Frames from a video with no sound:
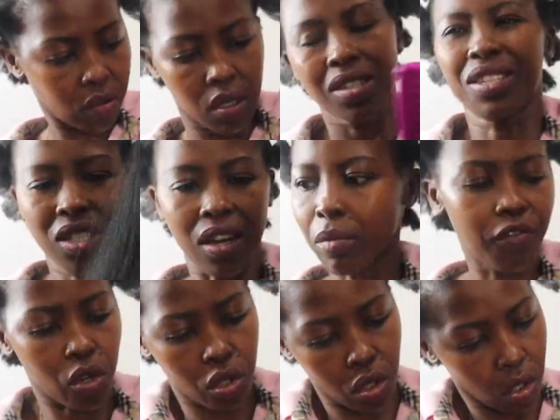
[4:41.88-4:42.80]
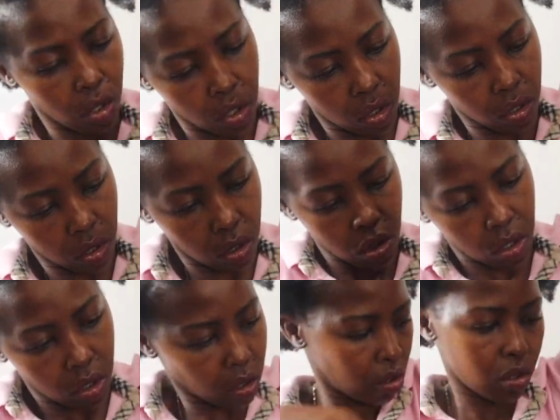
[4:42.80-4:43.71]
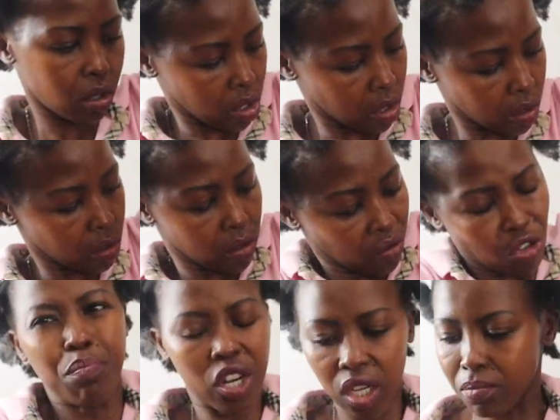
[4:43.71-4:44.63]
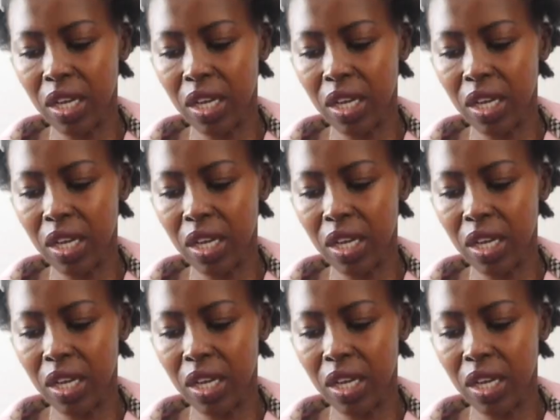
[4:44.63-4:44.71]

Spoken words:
gel around the roots so that my hair